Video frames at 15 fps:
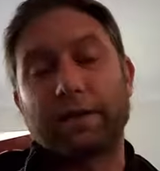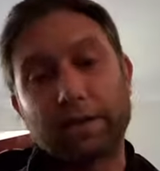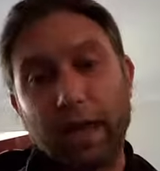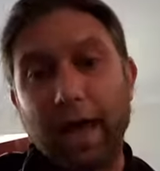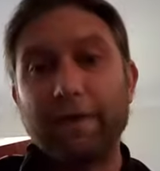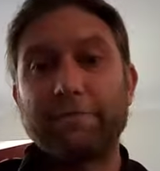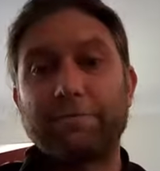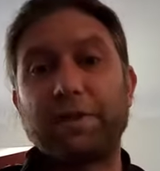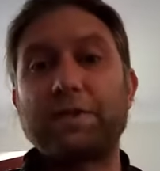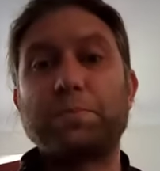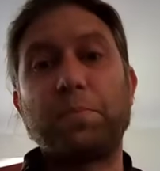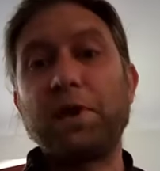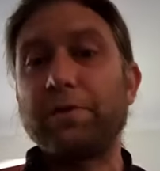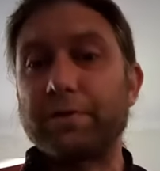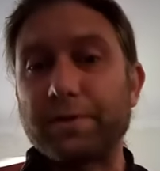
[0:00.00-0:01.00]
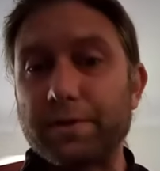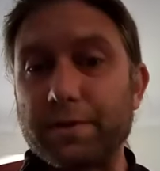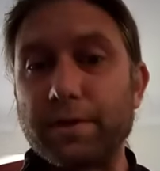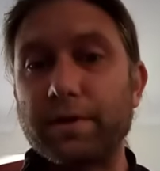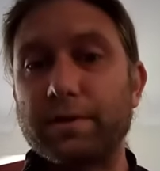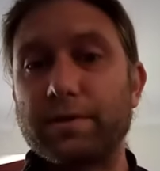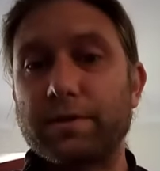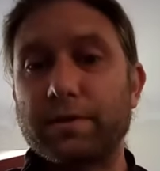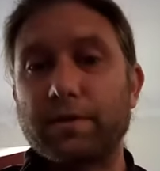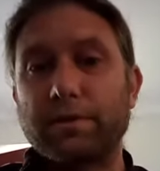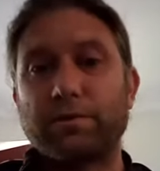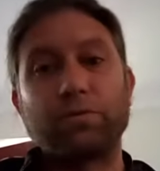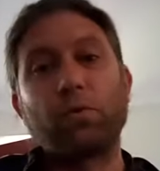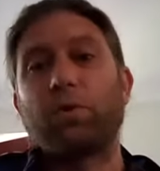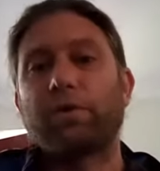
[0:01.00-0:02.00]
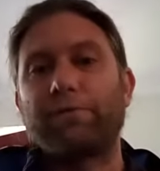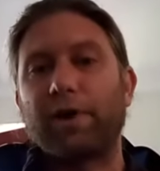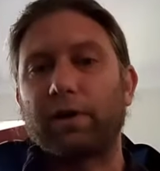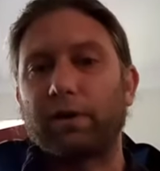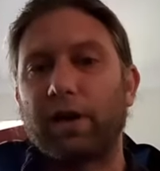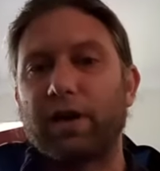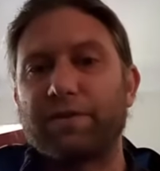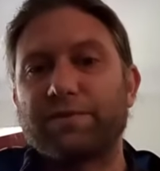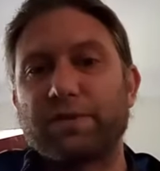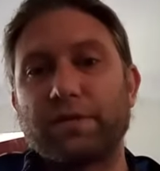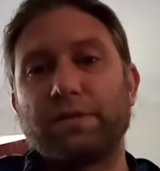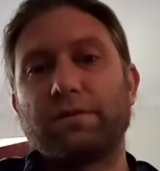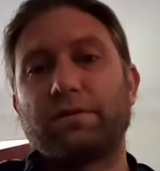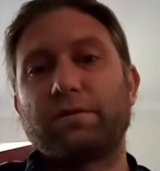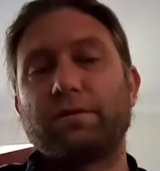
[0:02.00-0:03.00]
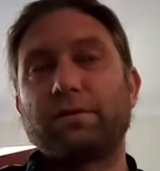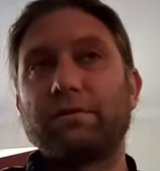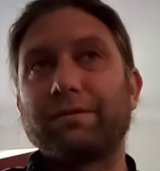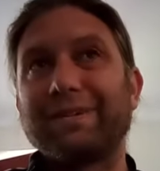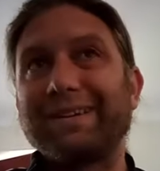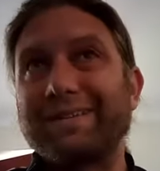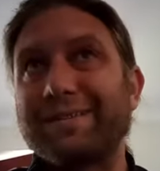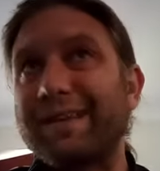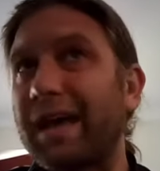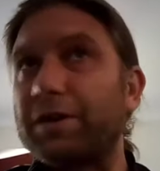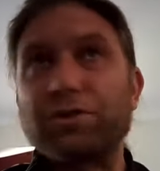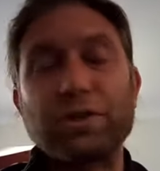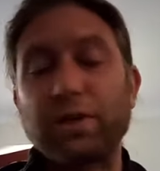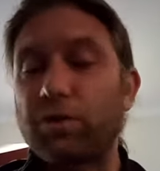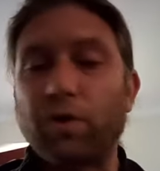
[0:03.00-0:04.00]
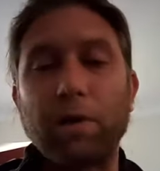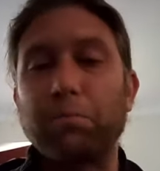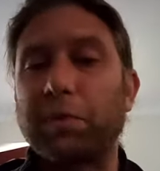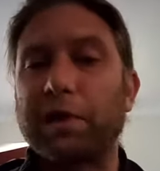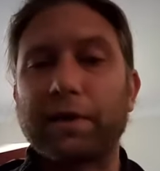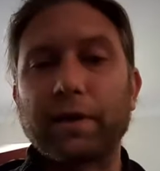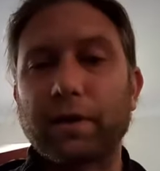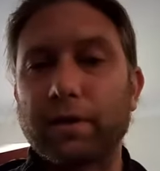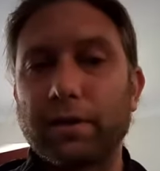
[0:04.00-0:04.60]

have experienced it through all of our lives, is actually crumbling.